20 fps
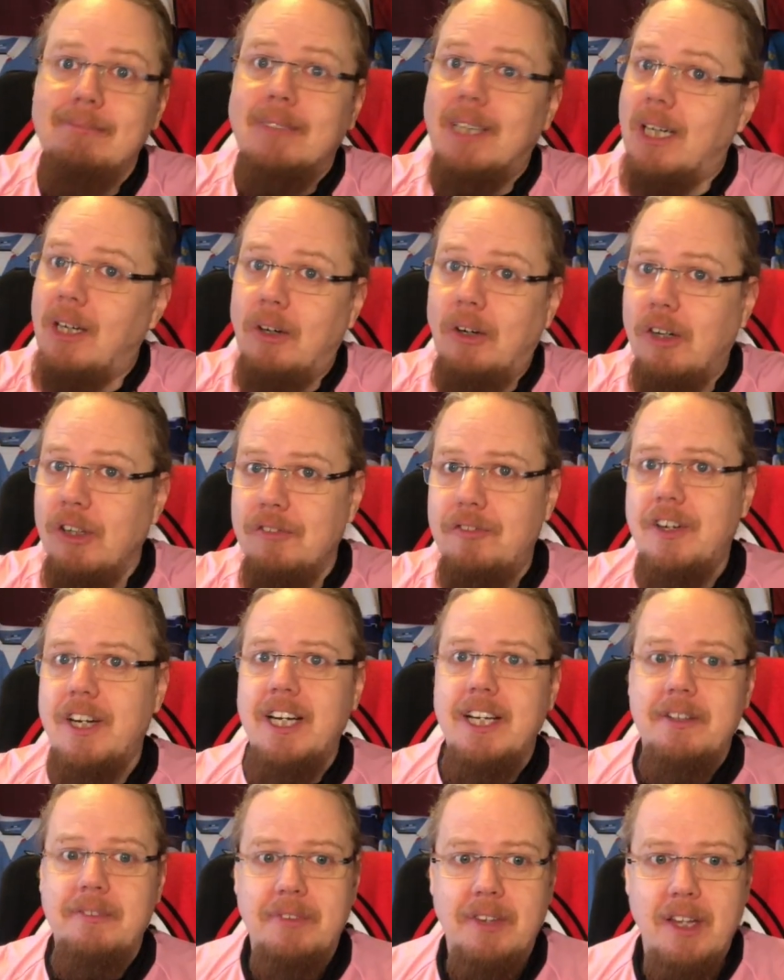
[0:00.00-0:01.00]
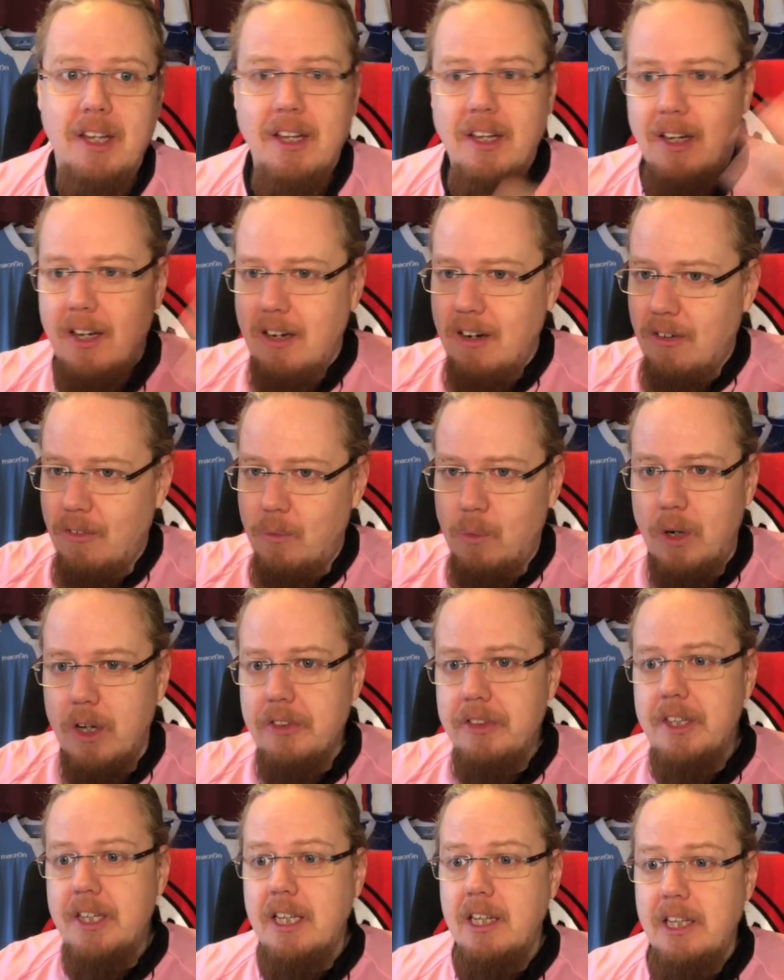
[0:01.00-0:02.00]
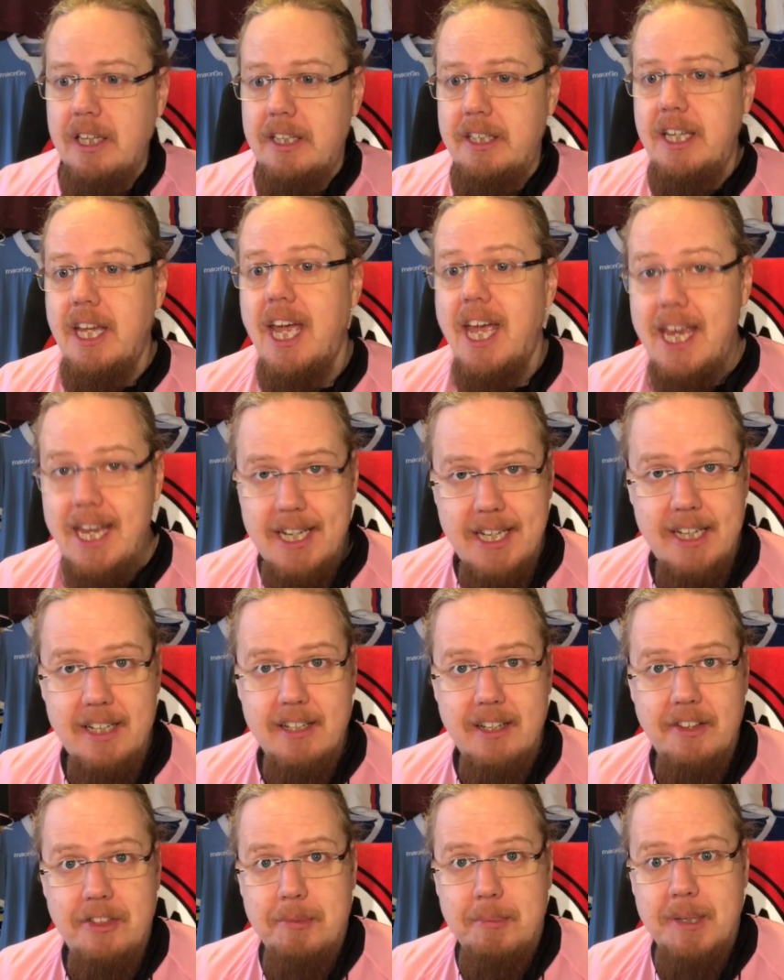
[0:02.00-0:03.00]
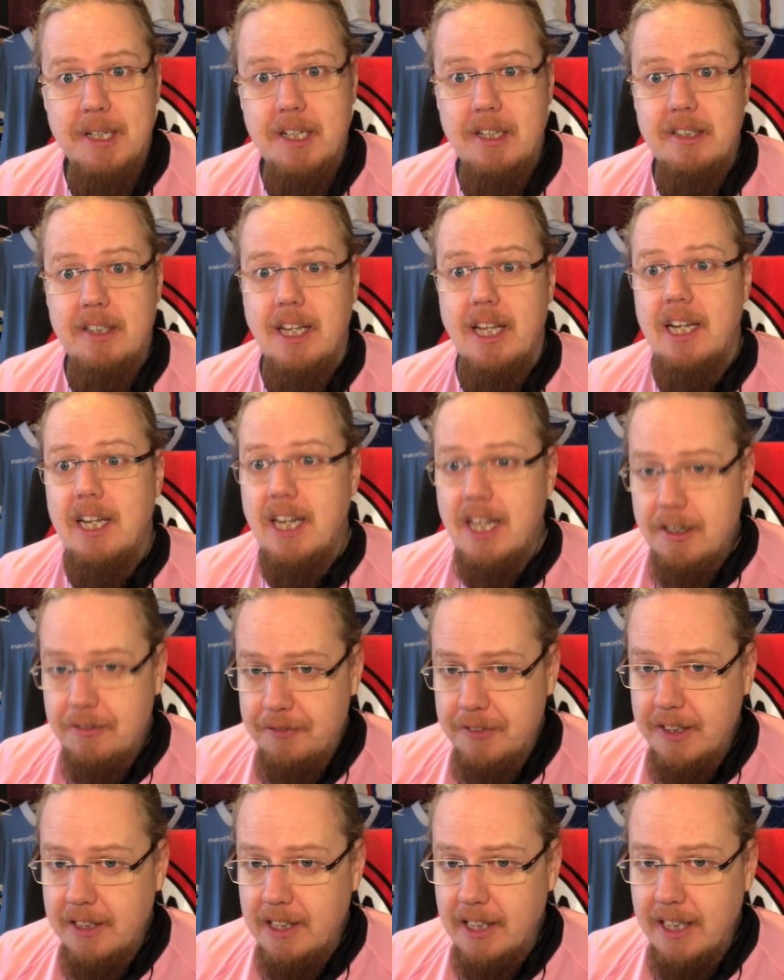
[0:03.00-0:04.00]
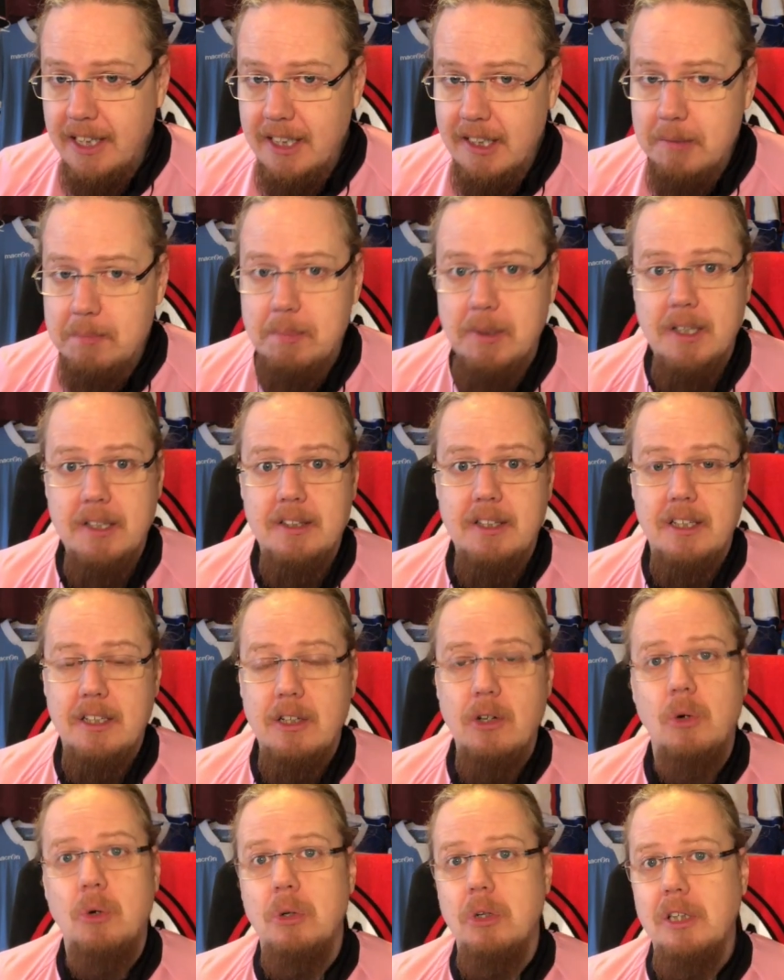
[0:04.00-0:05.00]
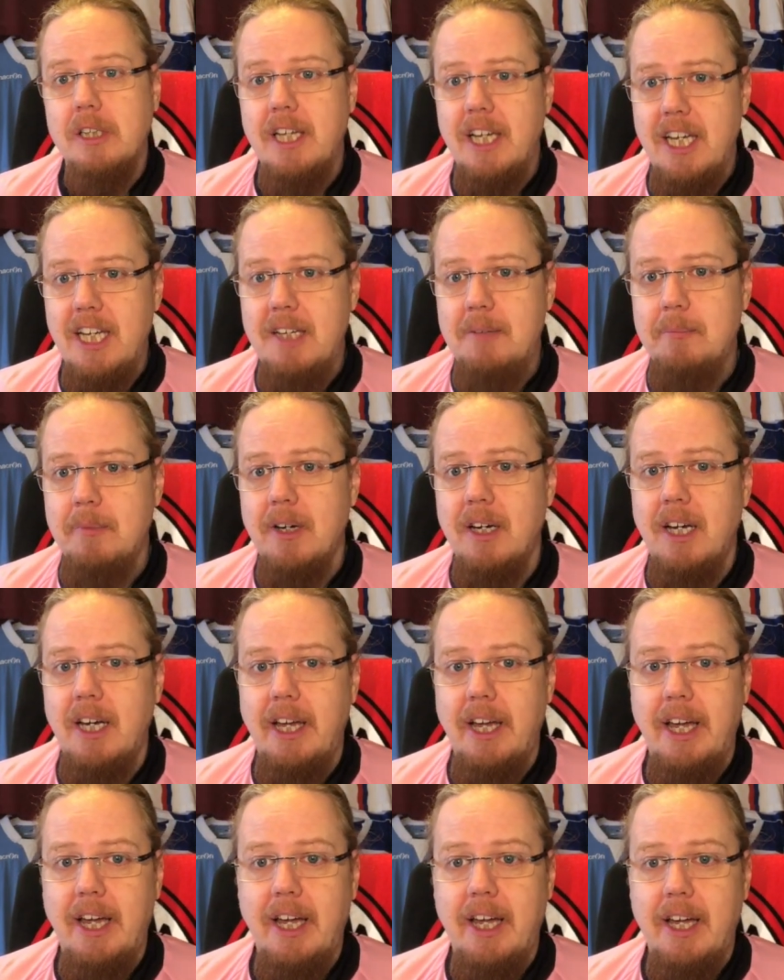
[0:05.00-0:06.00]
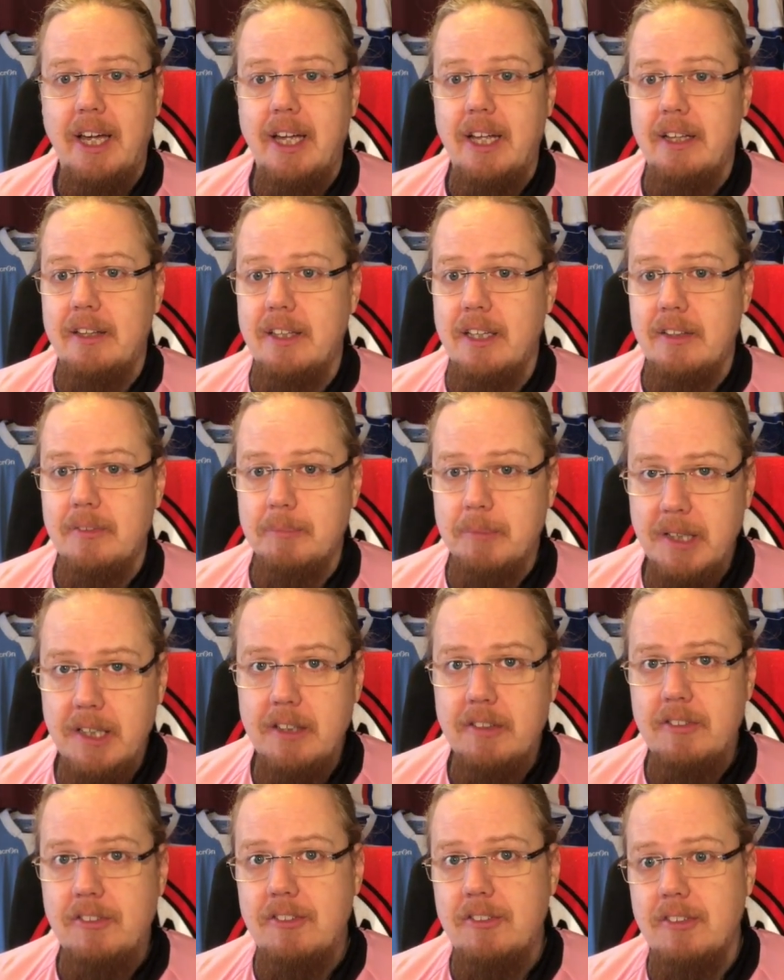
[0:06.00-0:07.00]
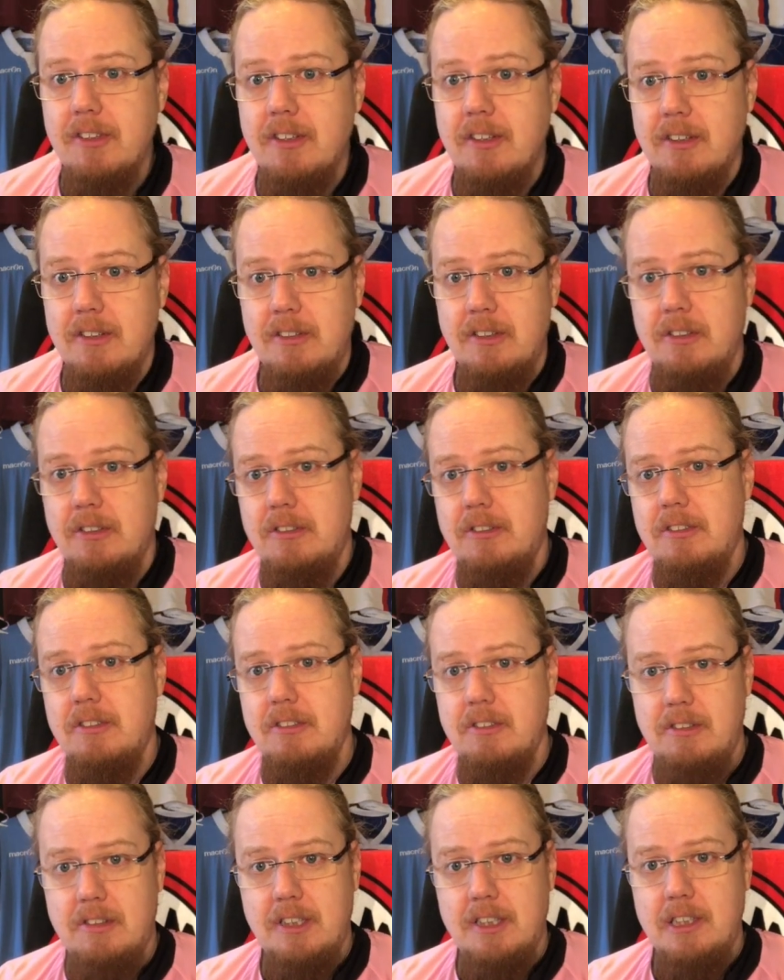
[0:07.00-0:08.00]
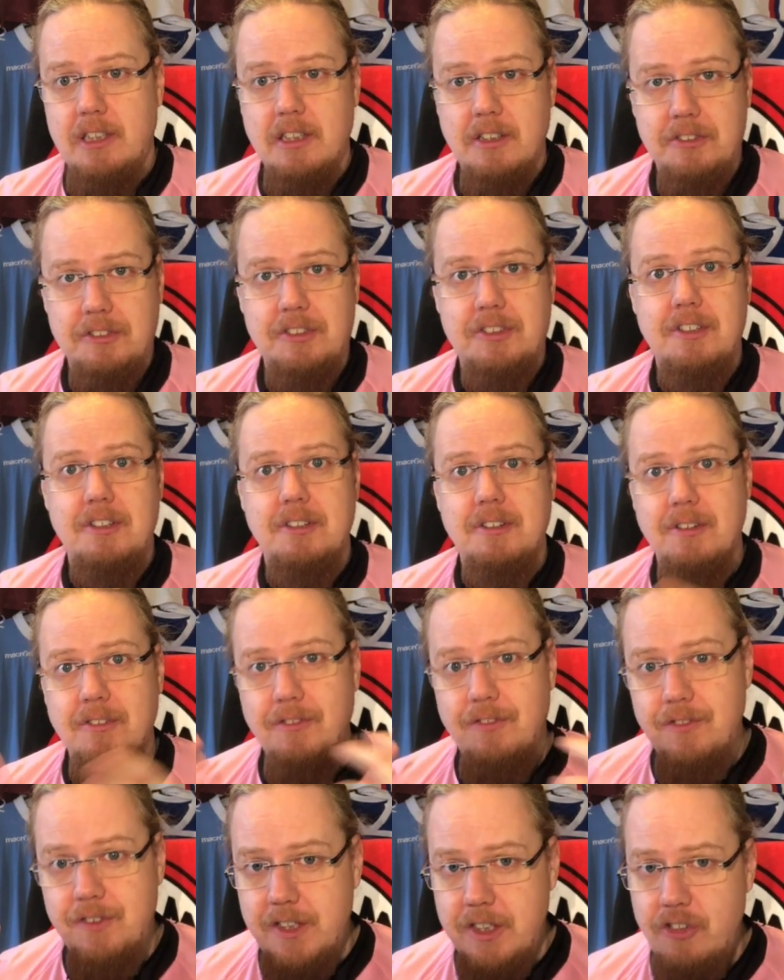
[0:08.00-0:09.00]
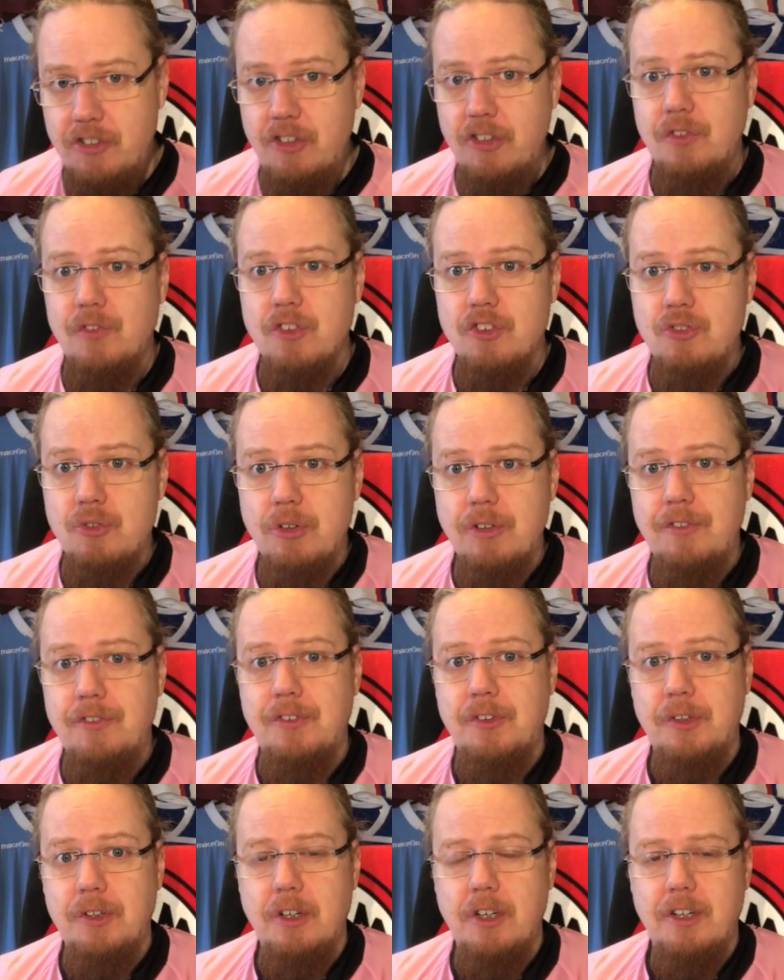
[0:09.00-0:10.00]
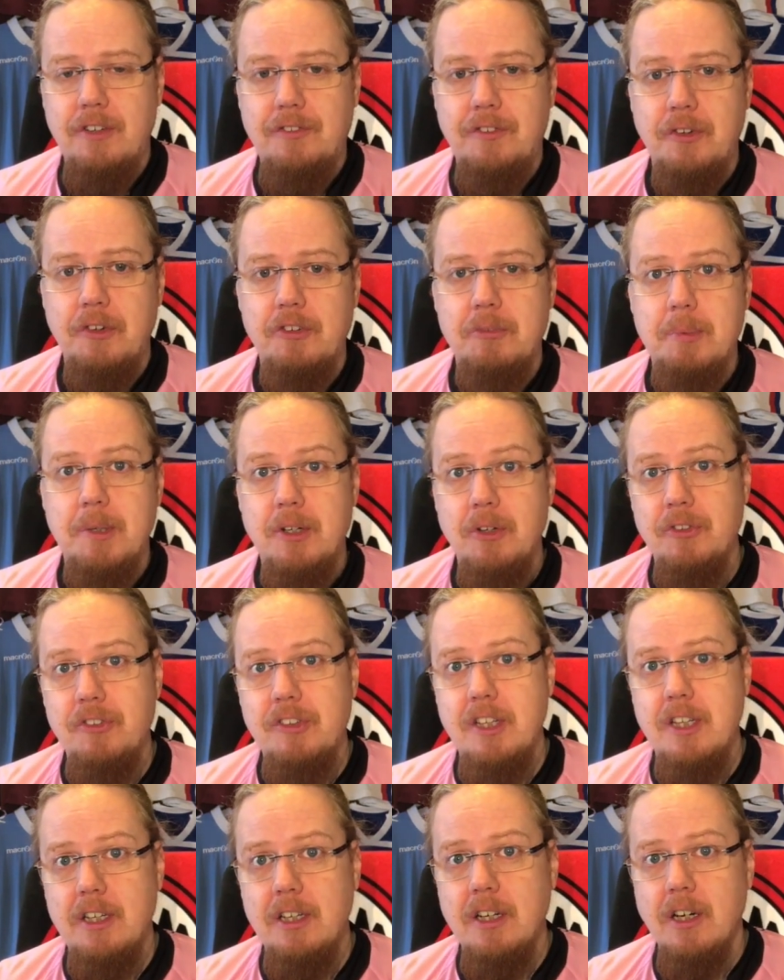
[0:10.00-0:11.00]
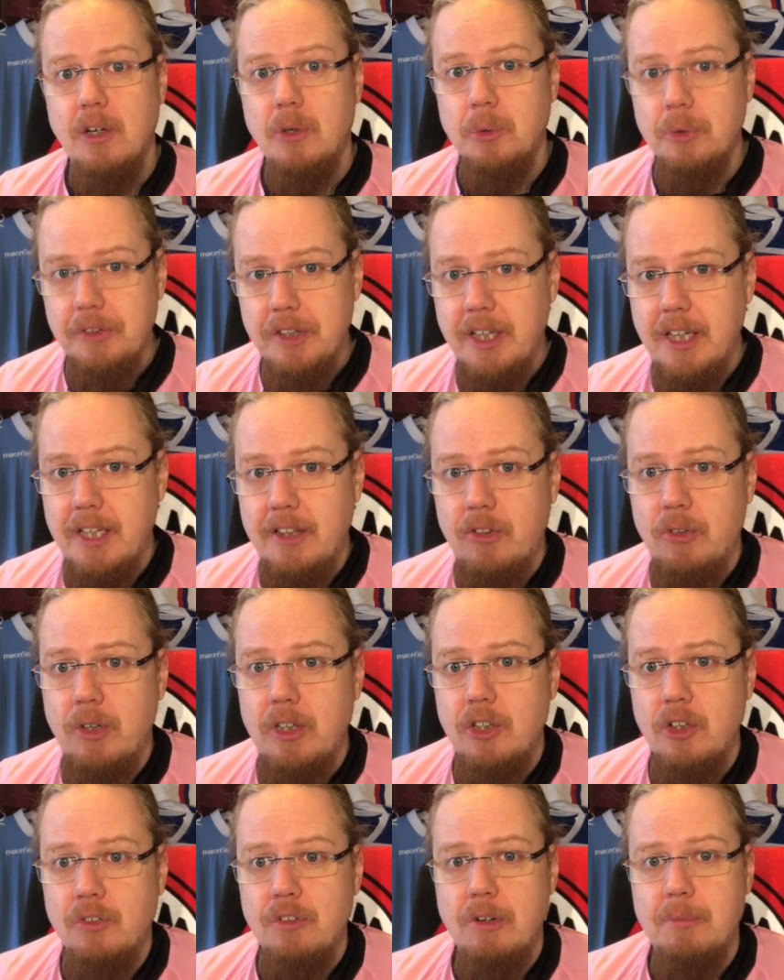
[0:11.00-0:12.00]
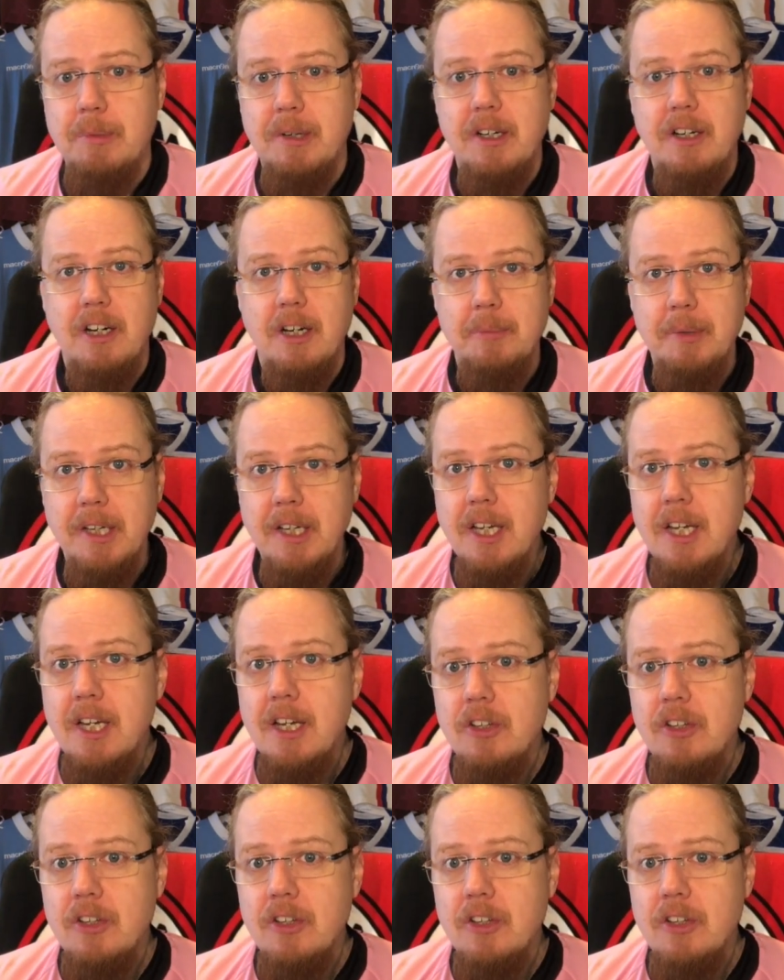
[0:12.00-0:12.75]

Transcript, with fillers: all fine. 1-0 in the 89th minute. They left it late, but the goal came, and that means not that Lask finishes for sure for, uh, first because they owned the head-to-head over Maccabi.